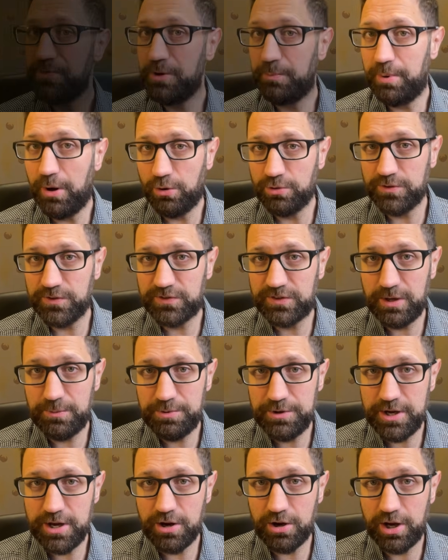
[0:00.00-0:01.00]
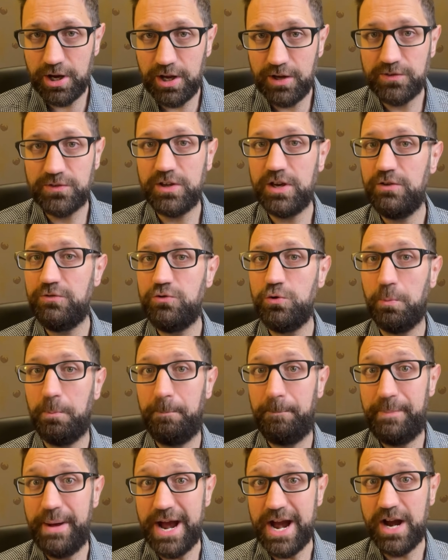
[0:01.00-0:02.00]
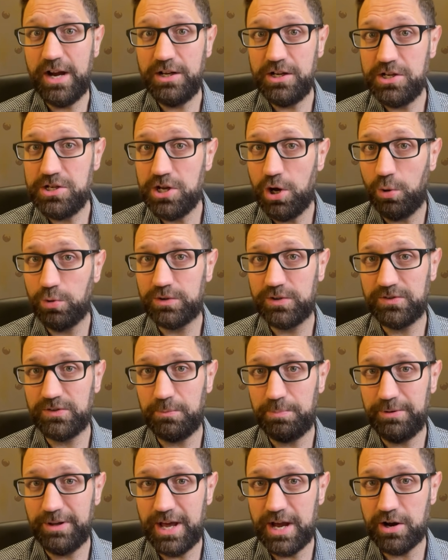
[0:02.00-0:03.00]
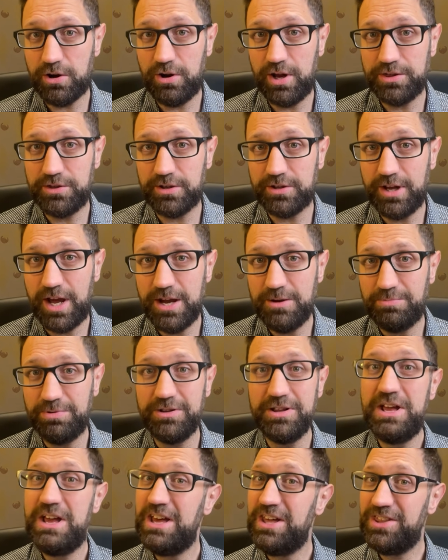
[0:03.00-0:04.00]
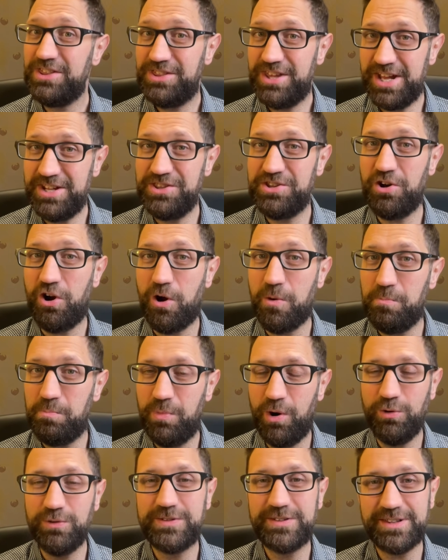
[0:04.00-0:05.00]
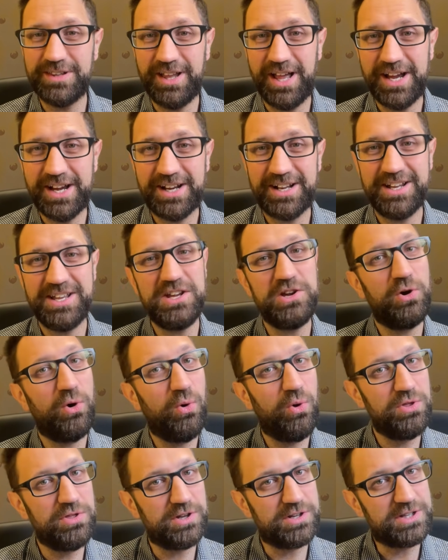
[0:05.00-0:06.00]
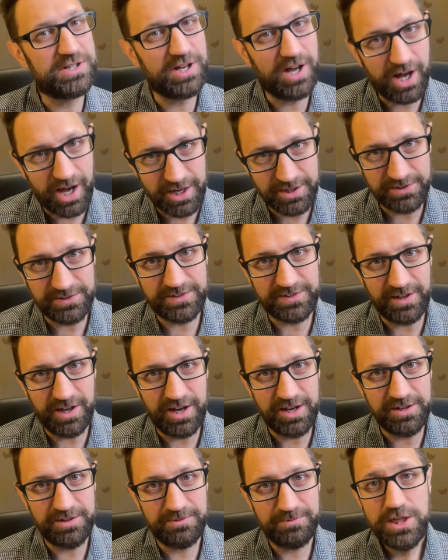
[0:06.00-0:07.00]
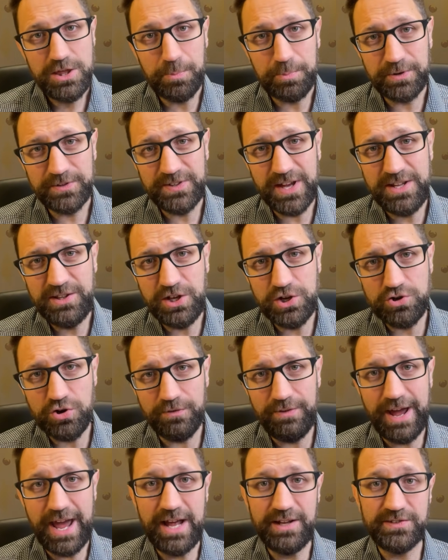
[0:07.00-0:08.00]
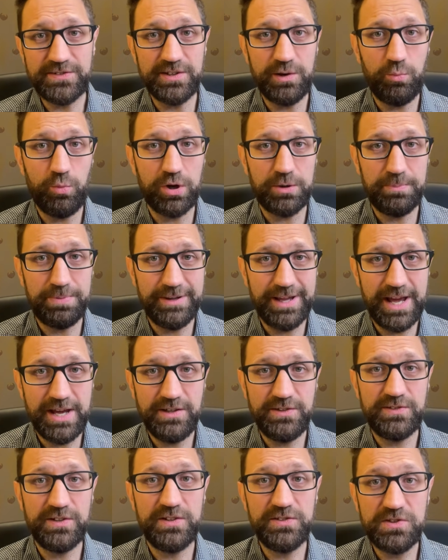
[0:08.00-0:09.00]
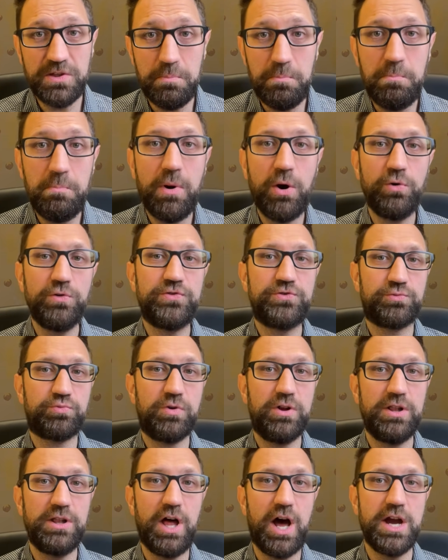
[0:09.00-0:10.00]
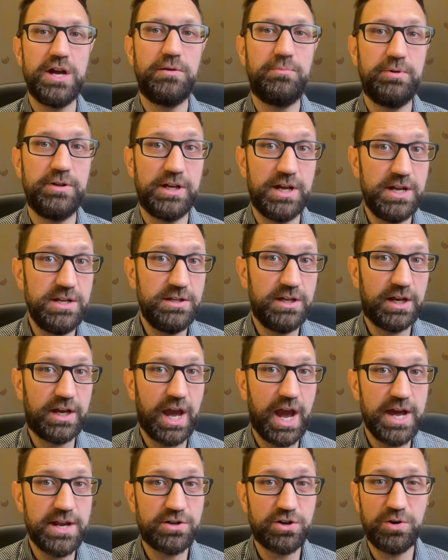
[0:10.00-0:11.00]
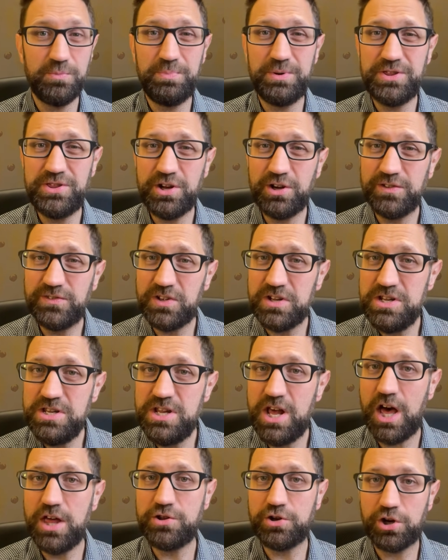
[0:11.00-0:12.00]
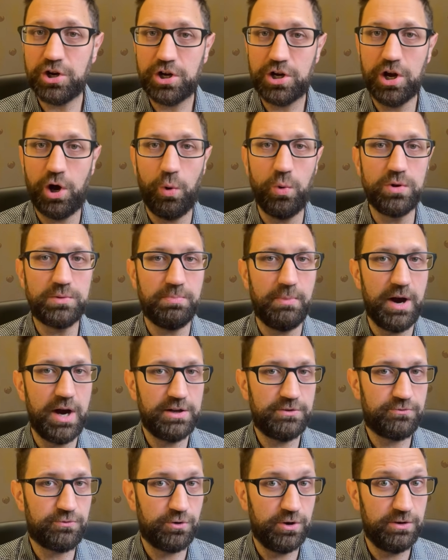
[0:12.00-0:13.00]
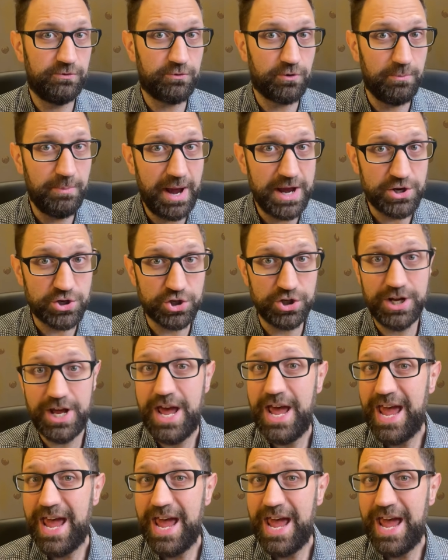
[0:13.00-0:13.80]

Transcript: The bonus tip here is if you barely notice a player at the table, then they are most likely on the tight side. The percentage of hands someone plays is the most reliable indicator, but there is another goldmine for information.